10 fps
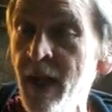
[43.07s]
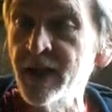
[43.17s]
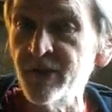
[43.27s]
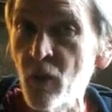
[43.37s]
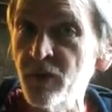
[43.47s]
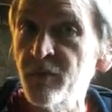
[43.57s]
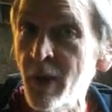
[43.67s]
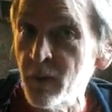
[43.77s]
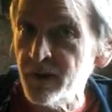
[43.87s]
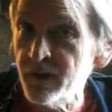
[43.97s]
As always, my
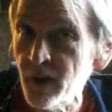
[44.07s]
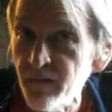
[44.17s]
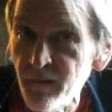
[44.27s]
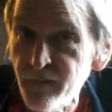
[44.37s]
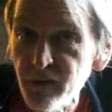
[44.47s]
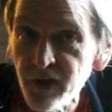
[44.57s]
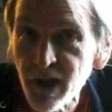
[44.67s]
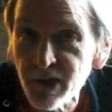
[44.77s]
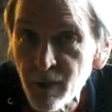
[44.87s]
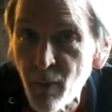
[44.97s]
questions, I'll give you a few
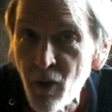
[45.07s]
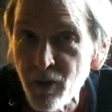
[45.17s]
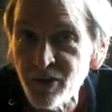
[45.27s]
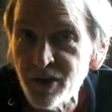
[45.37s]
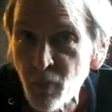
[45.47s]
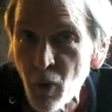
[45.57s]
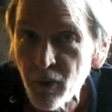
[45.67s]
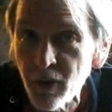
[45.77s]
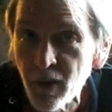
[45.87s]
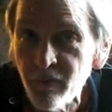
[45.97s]
seconds to pause, and
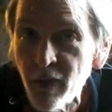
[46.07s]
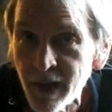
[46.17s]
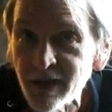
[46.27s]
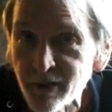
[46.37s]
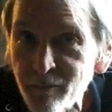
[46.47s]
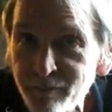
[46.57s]
spoiler, I'll give away the answer.